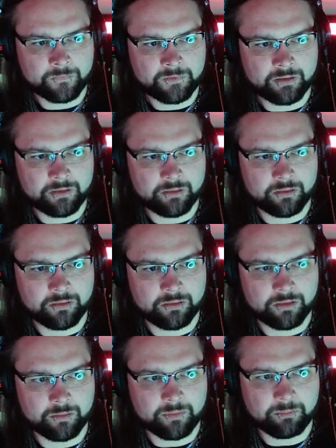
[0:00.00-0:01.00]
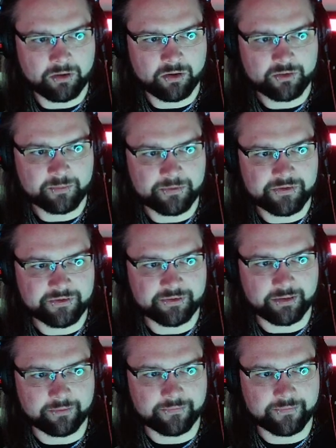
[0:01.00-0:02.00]
Um, marksman's still a
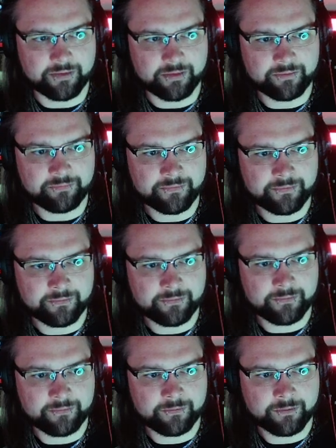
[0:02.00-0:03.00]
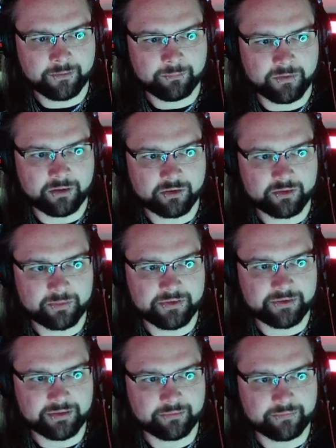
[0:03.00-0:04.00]
5. Marksman's
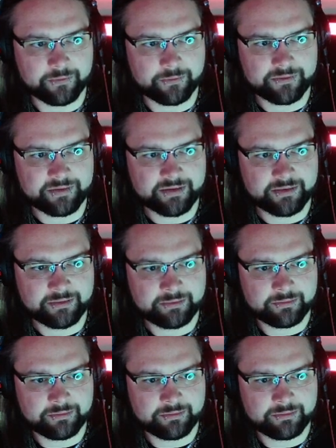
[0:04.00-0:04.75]
still 14.